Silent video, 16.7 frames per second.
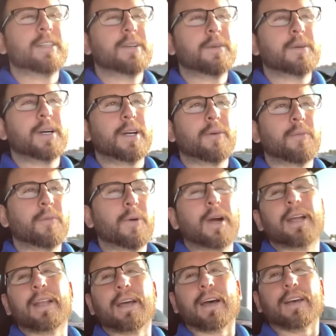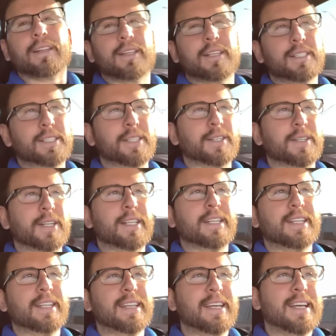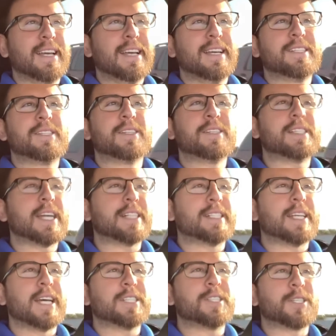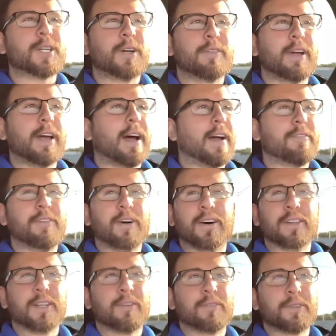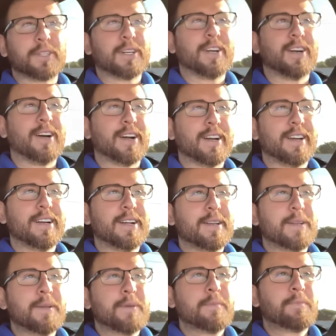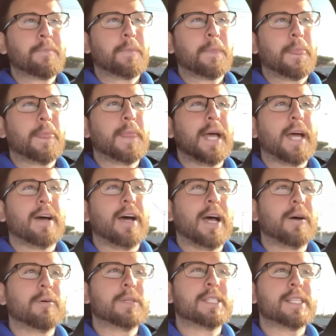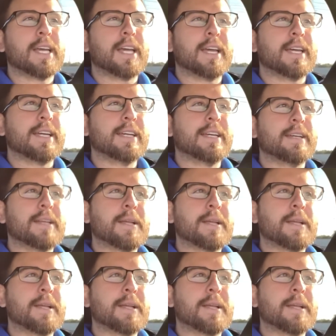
you know what? Why not? Let's do it. As soon as I test drove it, I fell in love with the car. Now, I would say